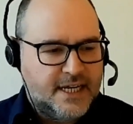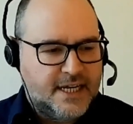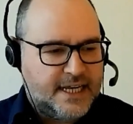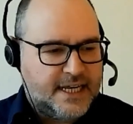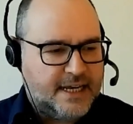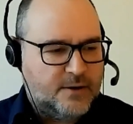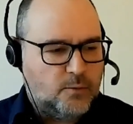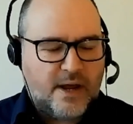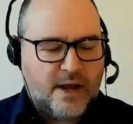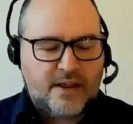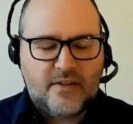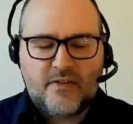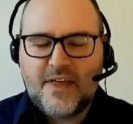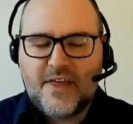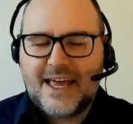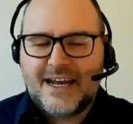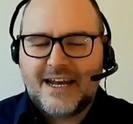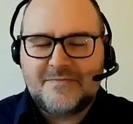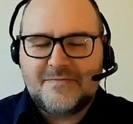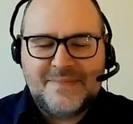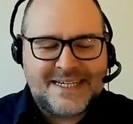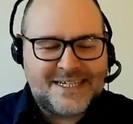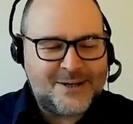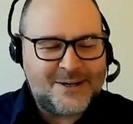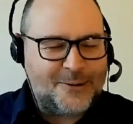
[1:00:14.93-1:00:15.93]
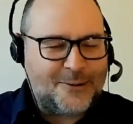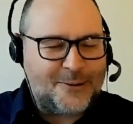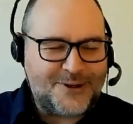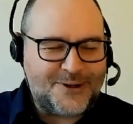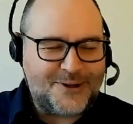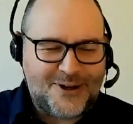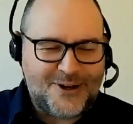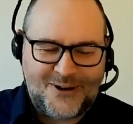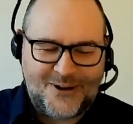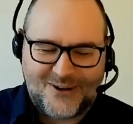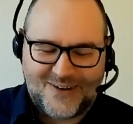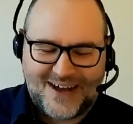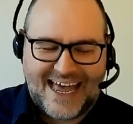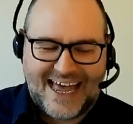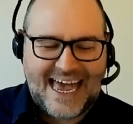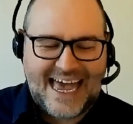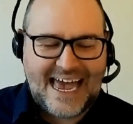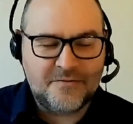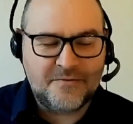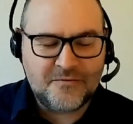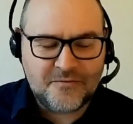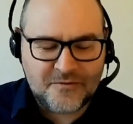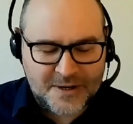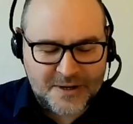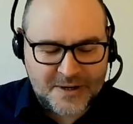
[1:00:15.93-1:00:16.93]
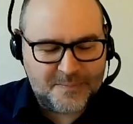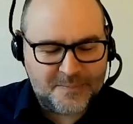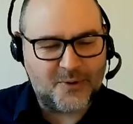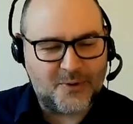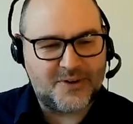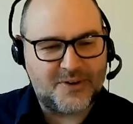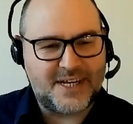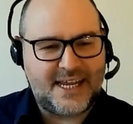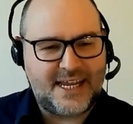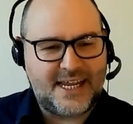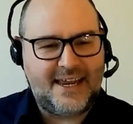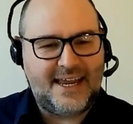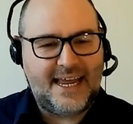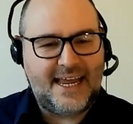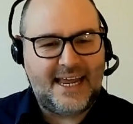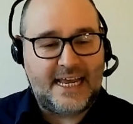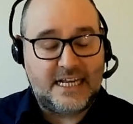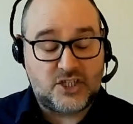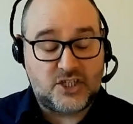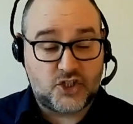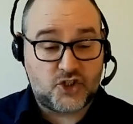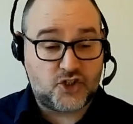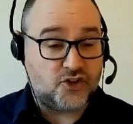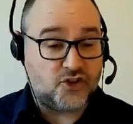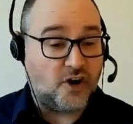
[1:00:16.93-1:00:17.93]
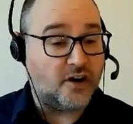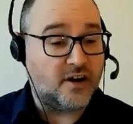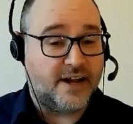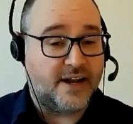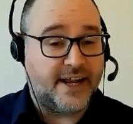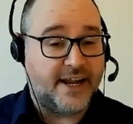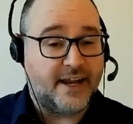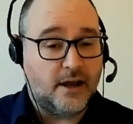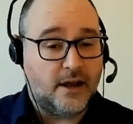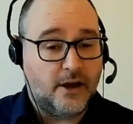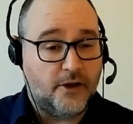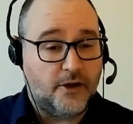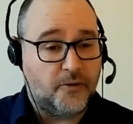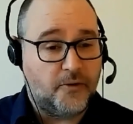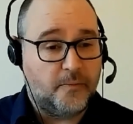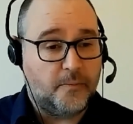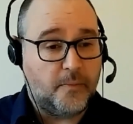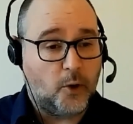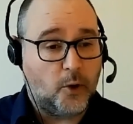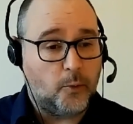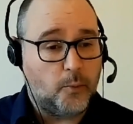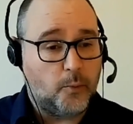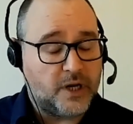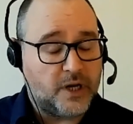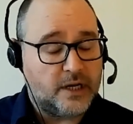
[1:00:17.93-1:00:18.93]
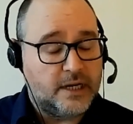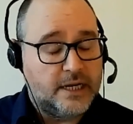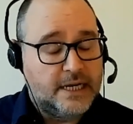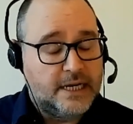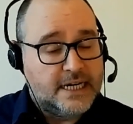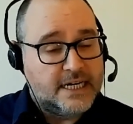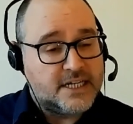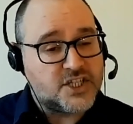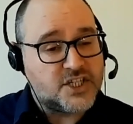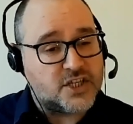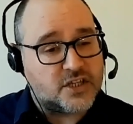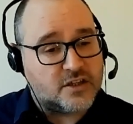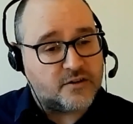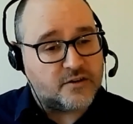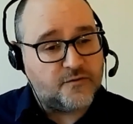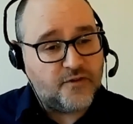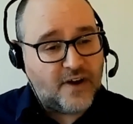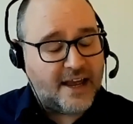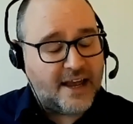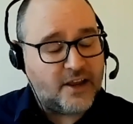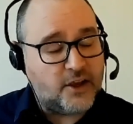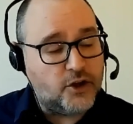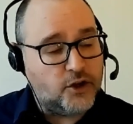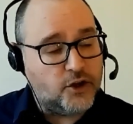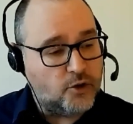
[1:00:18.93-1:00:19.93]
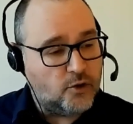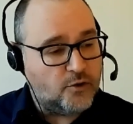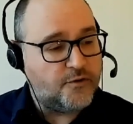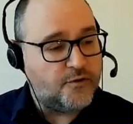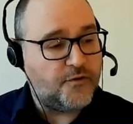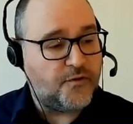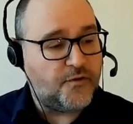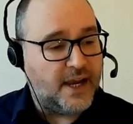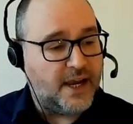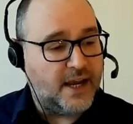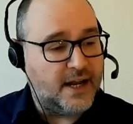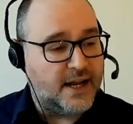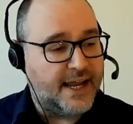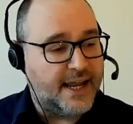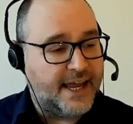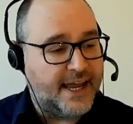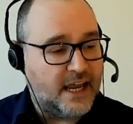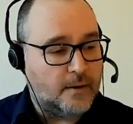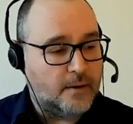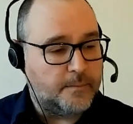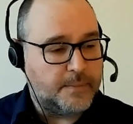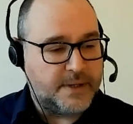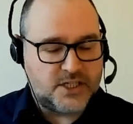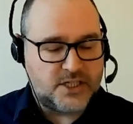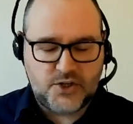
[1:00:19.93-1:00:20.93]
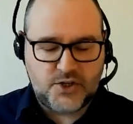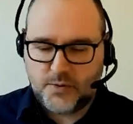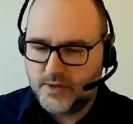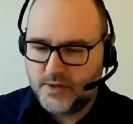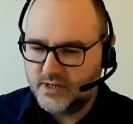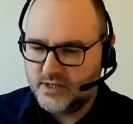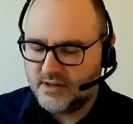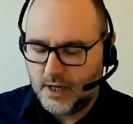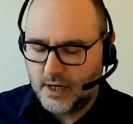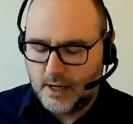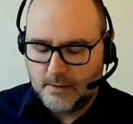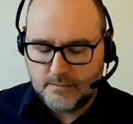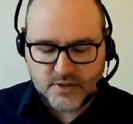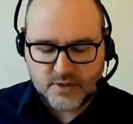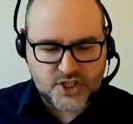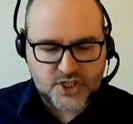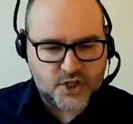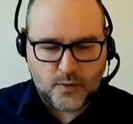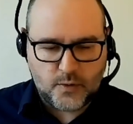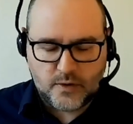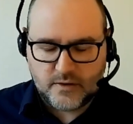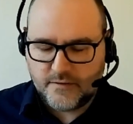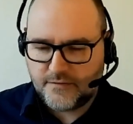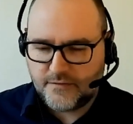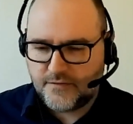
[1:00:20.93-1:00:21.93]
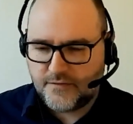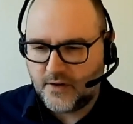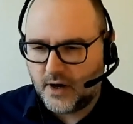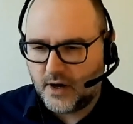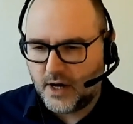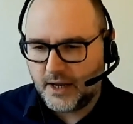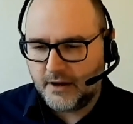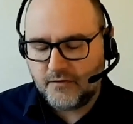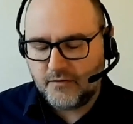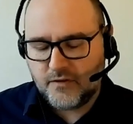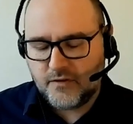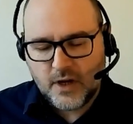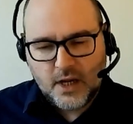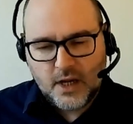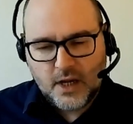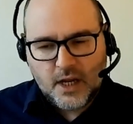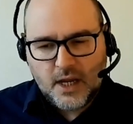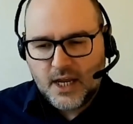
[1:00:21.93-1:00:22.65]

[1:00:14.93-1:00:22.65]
whether they admit it or not, everybody is struggling at the moment. So the fact you're feeling between 2 and 5,